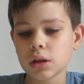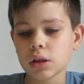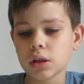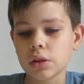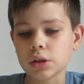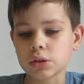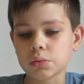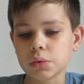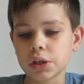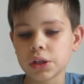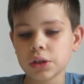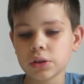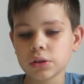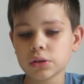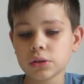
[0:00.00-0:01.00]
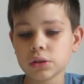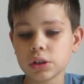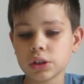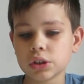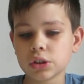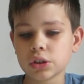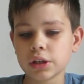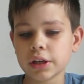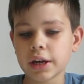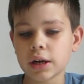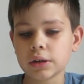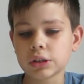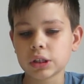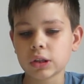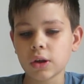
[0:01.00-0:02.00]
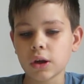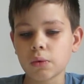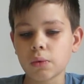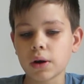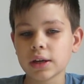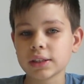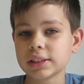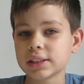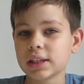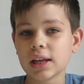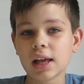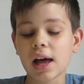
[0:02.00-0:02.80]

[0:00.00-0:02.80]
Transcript: This one here is turning counterclockwise.